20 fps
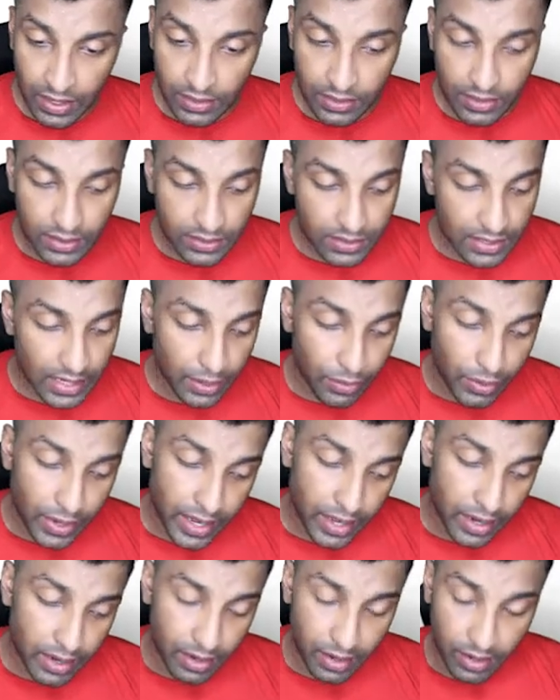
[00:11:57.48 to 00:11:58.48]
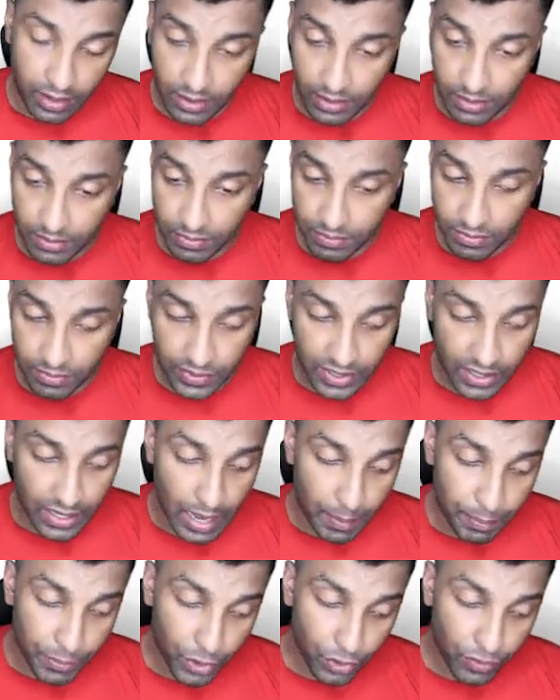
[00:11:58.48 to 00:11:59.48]
This require the
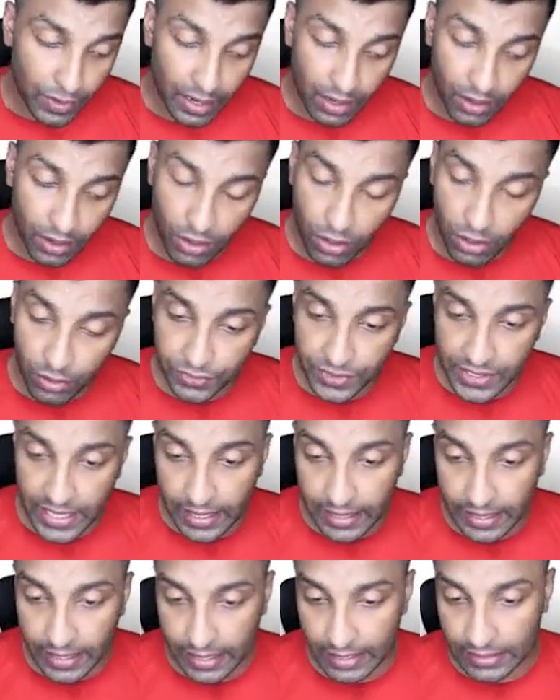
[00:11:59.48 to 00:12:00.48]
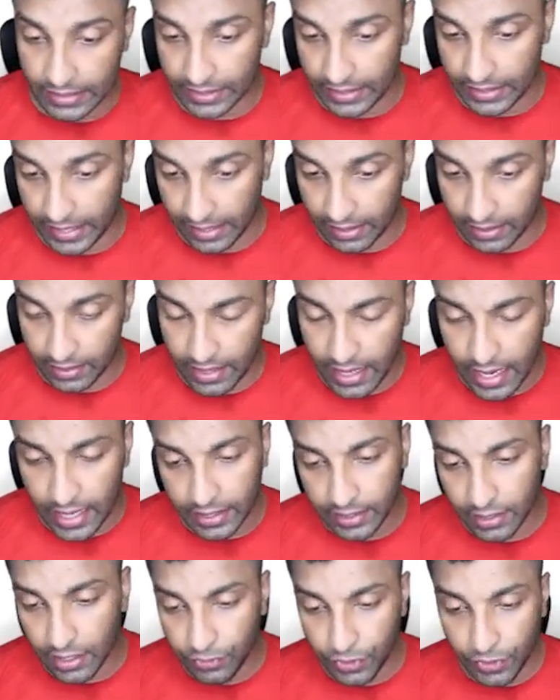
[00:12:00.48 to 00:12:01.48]
approval of center and state. Article